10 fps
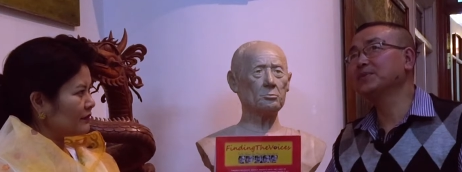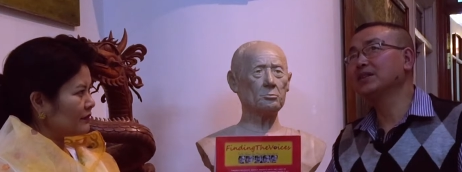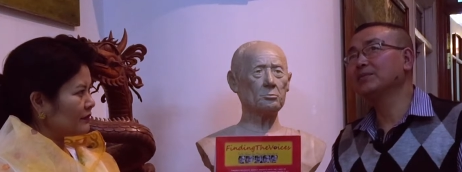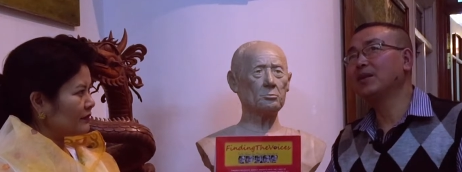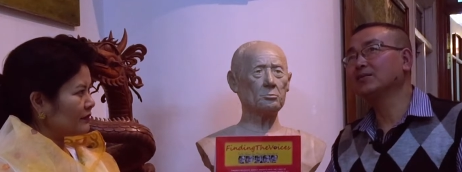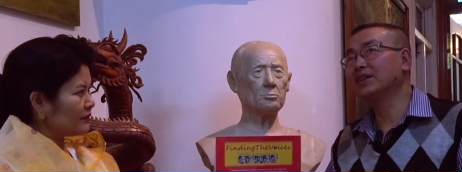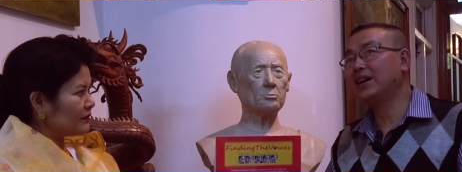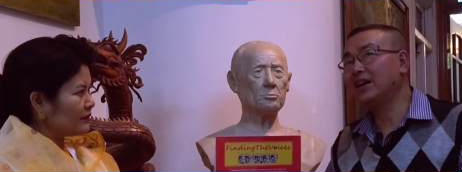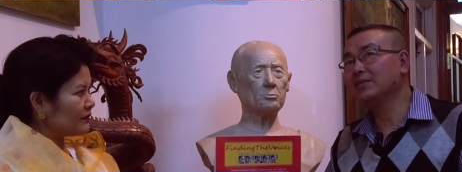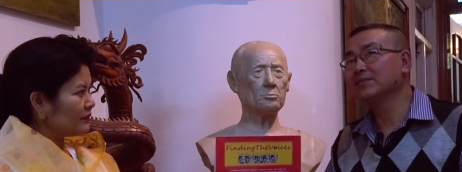Speaker 1: me about the
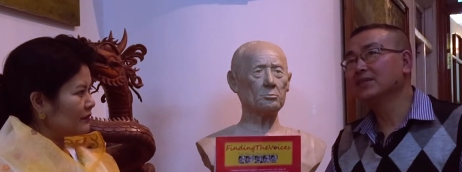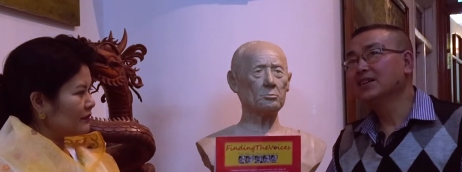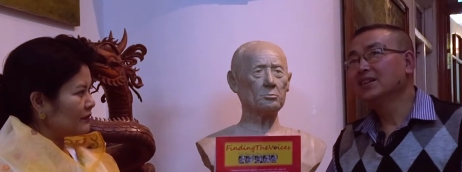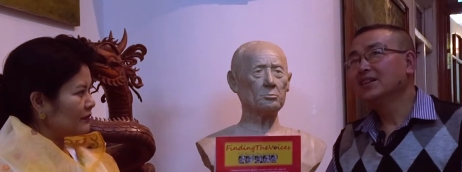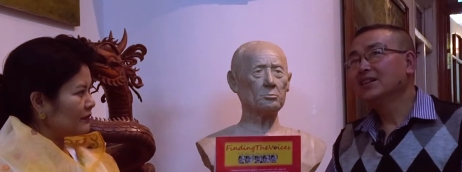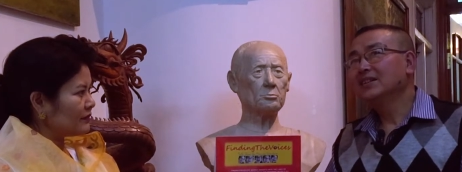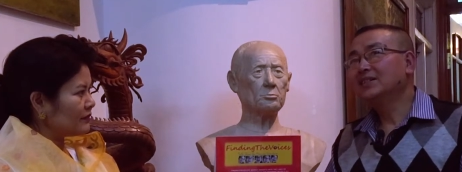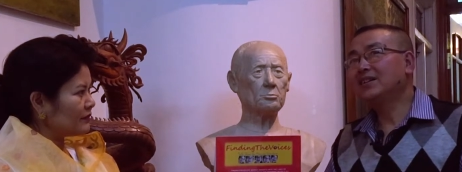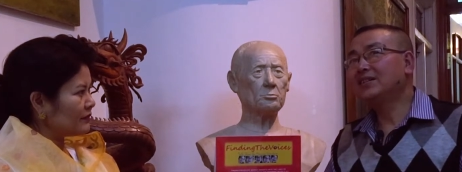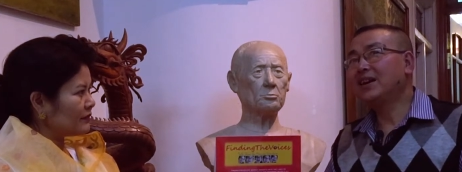help.
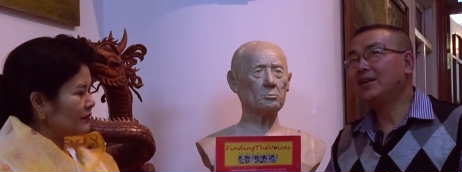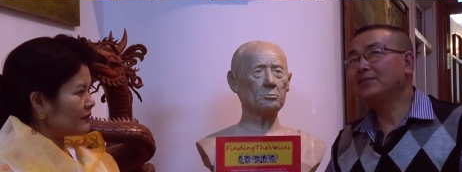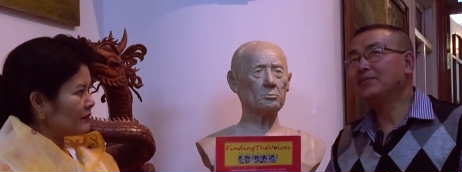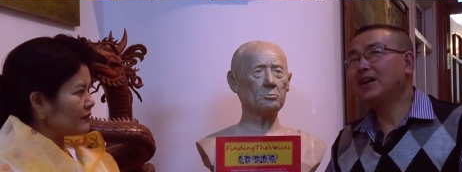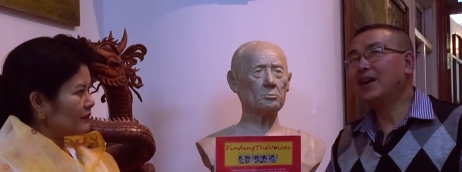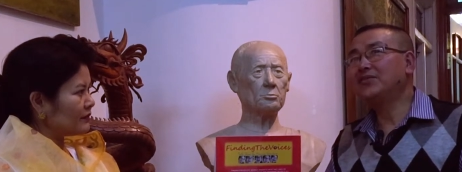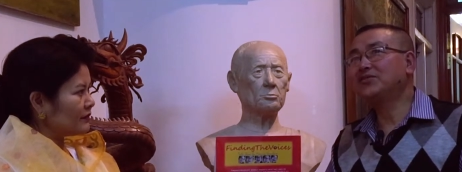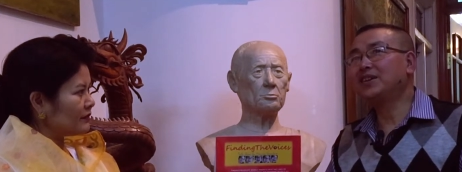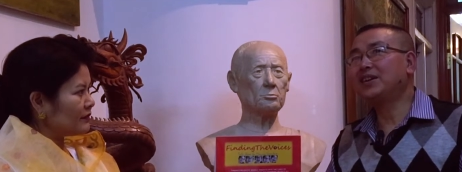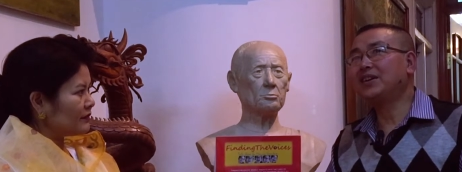That time I
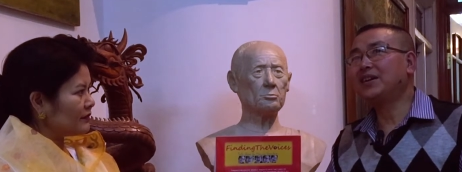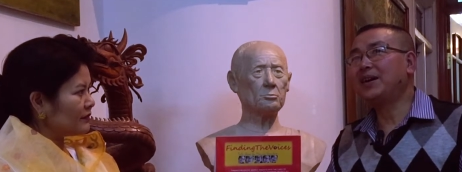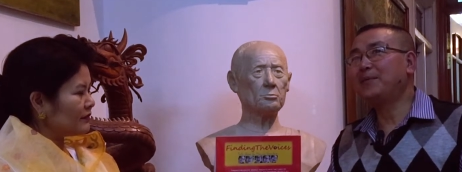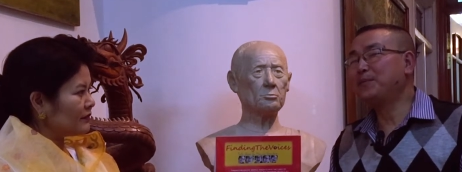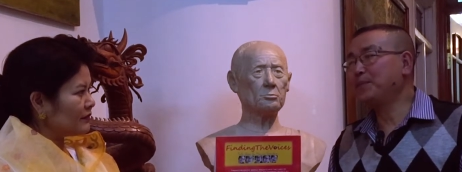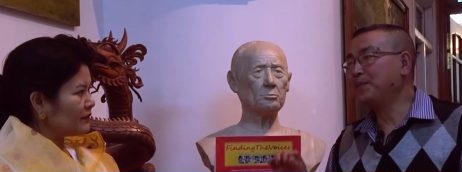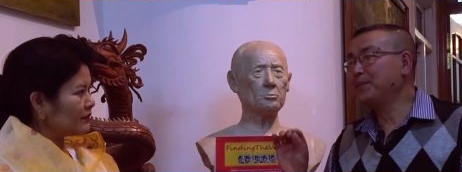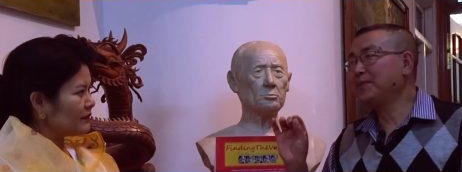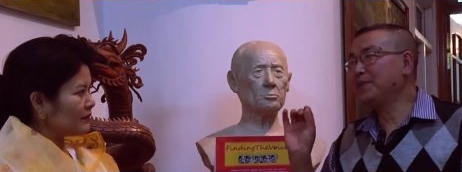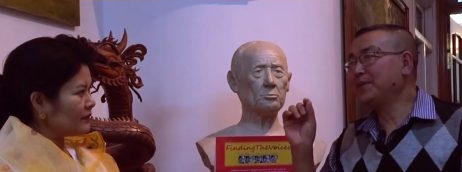say um,
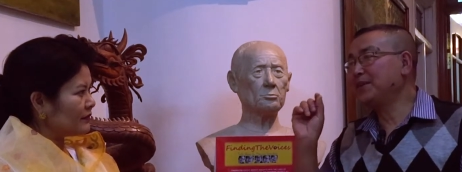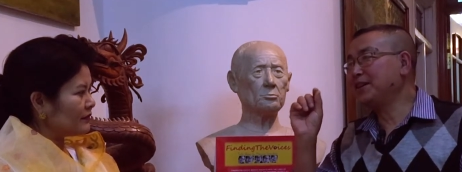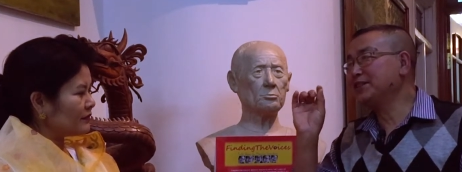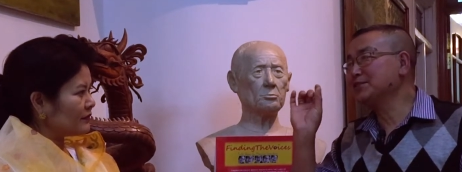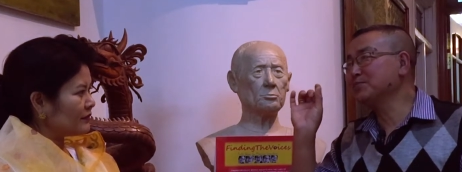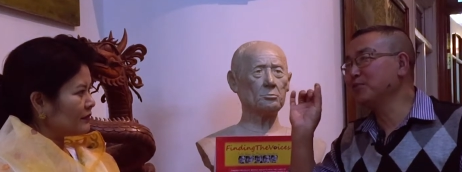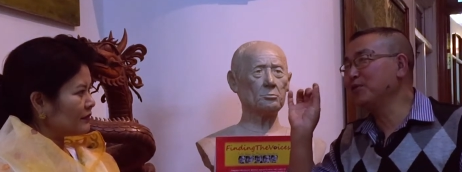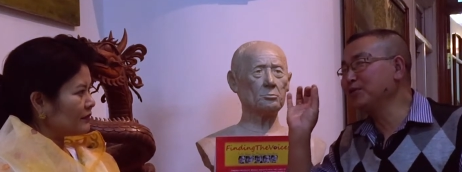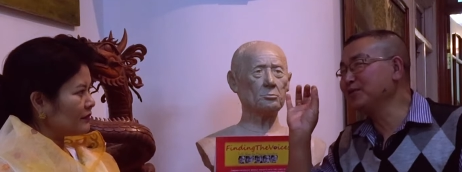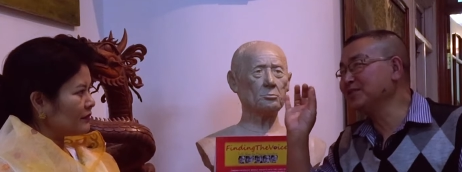a
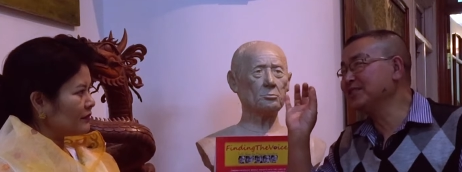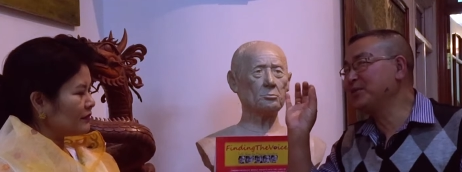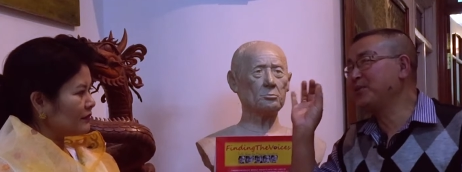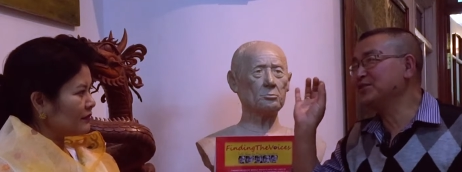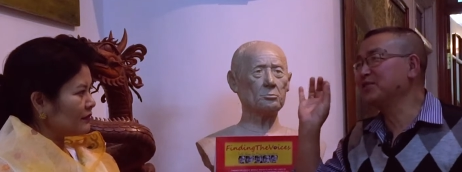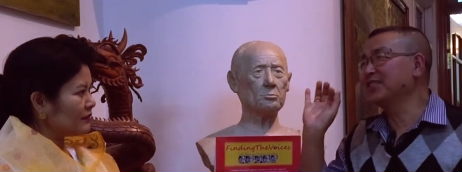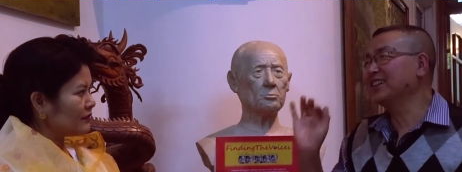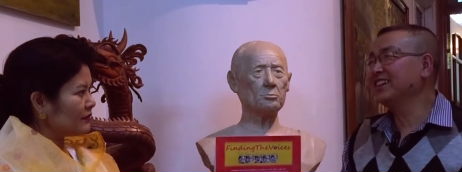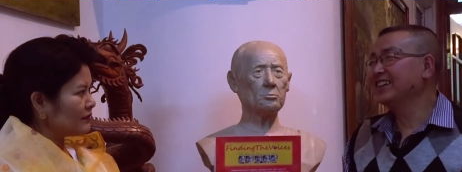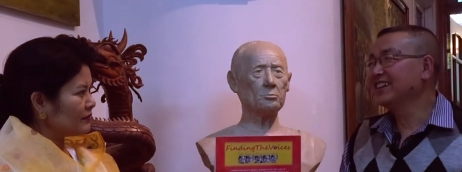small request only
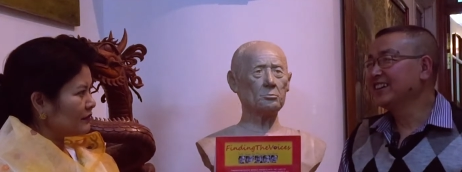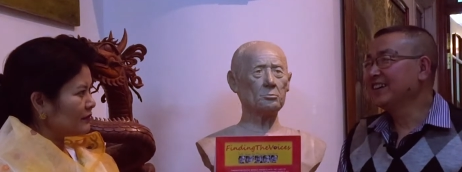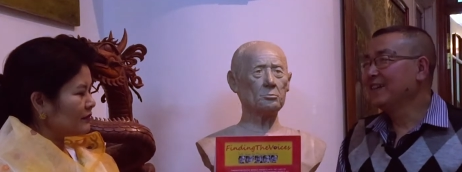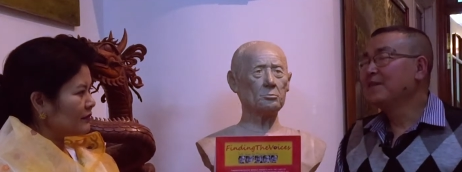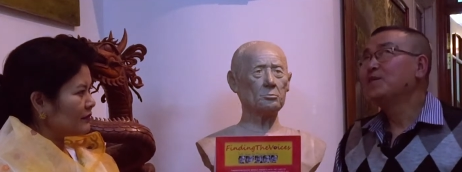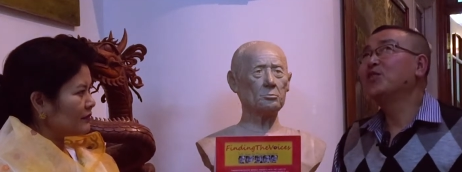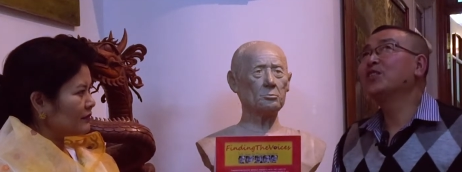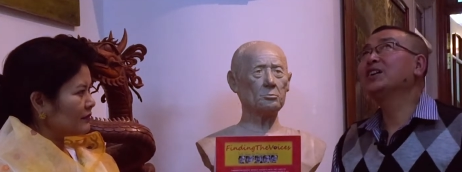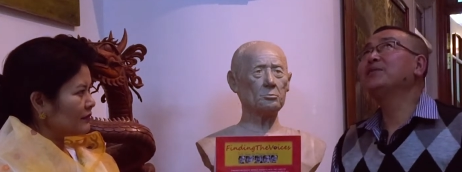mm. for